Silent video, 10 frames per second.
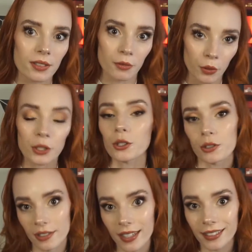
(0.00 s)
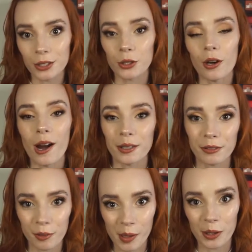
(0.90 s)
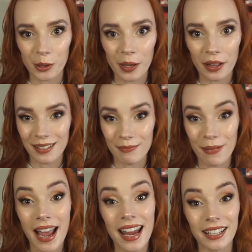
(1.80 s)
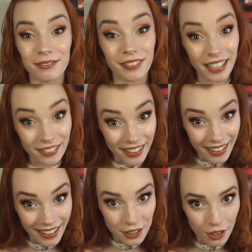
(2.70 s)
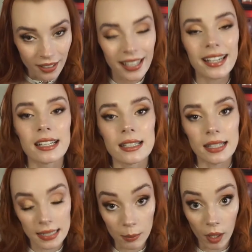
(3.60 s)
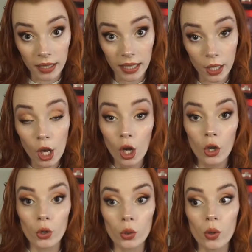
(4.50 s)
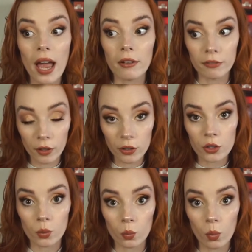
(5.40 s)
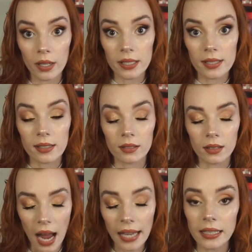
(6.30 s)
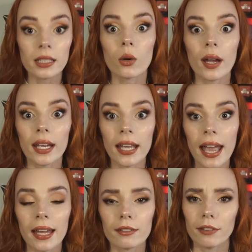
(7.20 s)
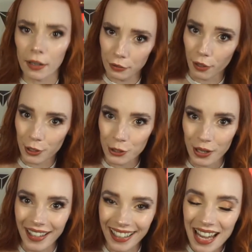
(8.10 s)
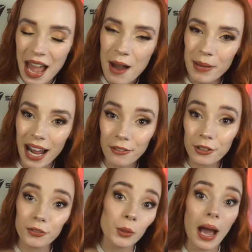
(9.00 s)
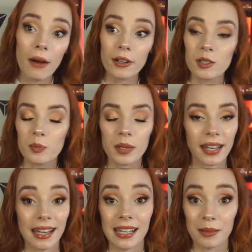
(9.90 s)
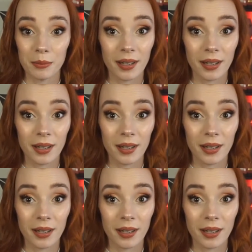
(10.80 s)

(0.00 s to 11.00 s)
creatures that you're already familiar with. My favorite addition is the sea monkey, who at first was highly annoying and very frustrating, but after a few hours became